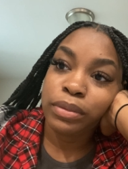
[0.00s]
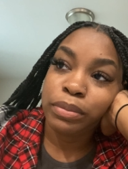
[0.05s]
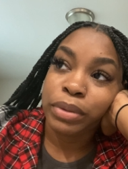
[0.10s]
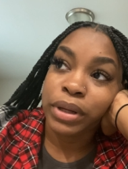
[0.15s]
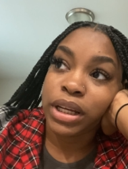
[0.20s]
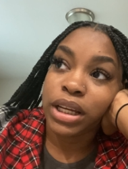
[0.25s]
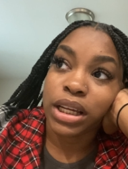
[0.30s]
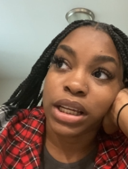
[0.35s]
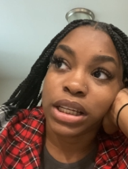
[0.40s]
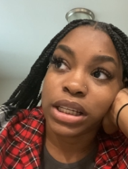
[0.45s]

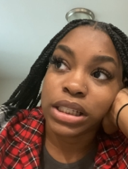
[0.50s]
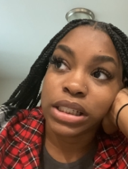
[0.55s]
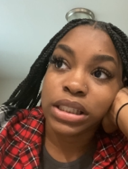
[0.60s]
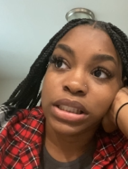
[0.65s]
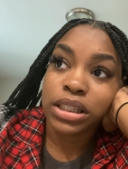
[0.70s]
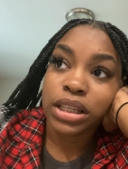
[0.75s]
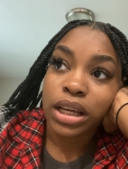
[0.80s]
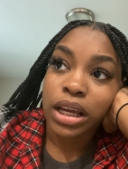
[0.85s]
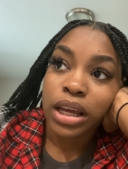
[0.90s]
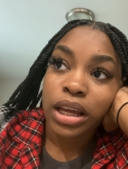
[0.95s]

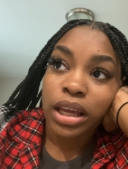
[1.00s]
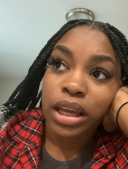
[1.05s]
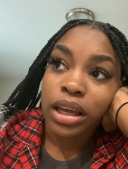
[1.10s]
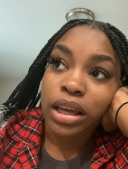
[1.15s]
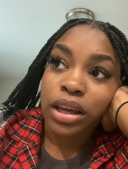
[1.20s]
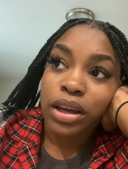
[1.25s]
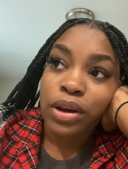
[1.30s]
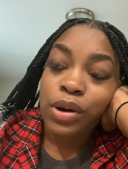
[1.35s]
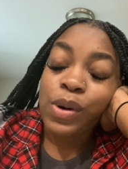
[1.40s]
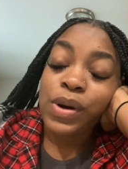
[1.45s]
Because
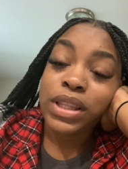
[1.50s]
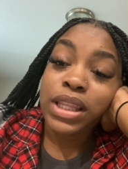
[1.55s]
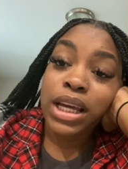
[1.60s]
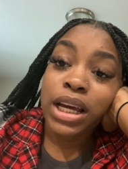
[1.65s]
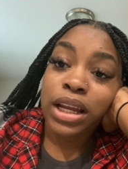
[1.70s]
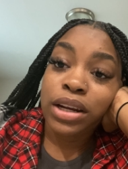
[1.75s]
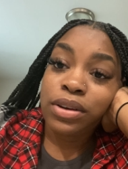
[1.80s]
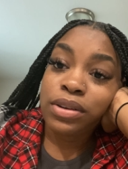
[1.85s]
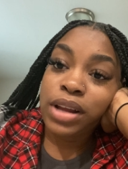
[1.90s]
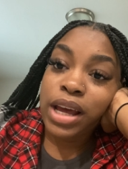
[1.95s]
one thing
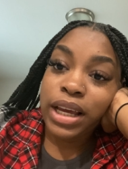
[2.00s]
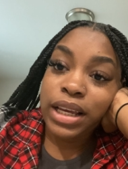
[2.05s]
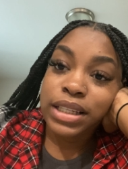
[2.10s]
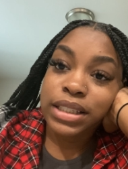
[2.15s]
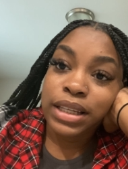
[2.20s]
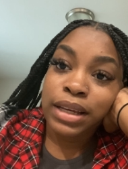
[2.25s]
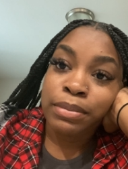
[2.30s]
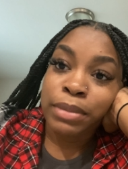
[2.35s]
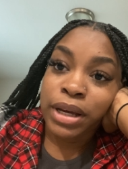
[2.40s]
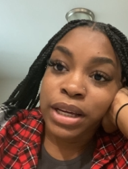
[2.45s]
I don't like is
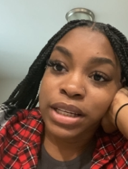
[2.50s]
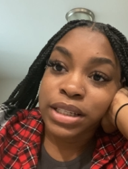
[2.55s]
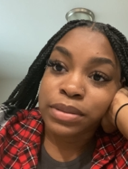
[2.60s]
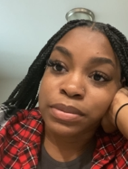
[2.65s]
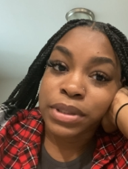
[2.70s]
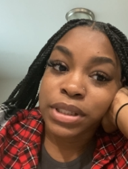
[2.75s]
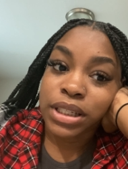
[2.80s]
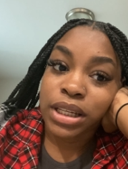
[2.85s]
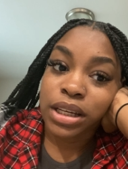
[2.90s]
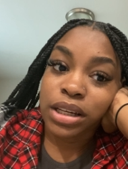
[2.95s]
seeing my
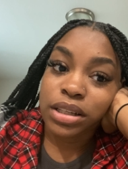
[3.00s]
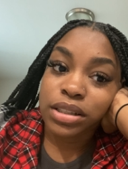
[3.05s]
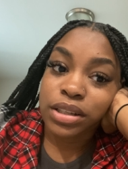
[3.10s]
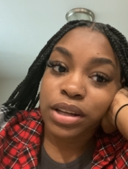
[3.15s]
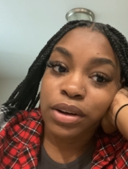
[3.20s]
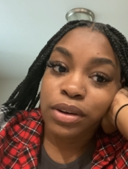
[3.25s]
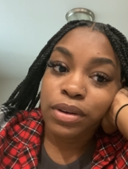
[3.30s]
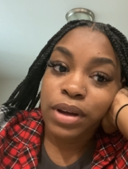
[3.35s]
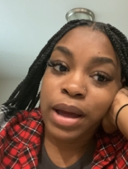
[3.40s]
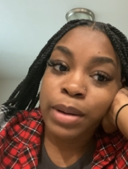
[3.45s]
husband sick.
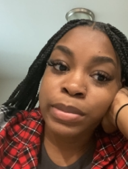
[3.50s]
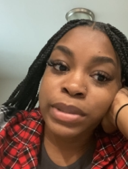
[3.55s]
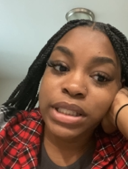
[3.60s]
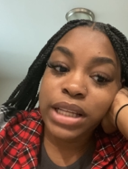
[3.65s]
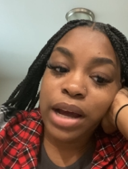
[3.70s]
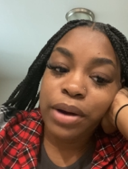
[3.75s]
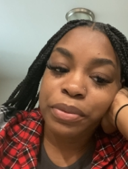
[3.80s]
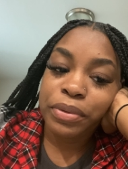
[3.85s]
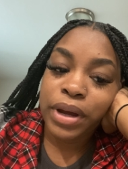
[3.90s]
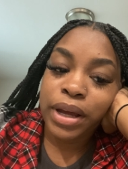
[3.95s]
So I'm gonna
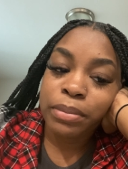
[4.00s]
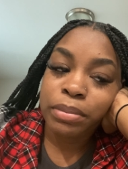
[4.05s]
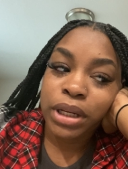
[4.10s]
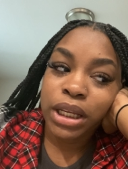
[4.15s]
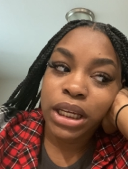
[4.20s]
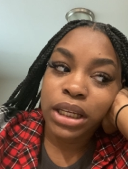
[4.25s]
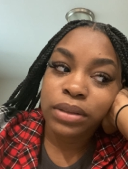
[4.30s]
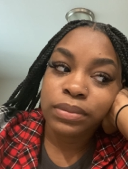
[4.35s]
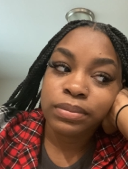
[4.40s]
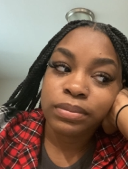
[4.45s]
stop
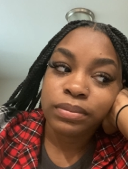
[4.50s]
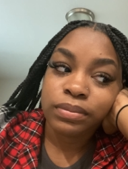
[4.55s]
rambling.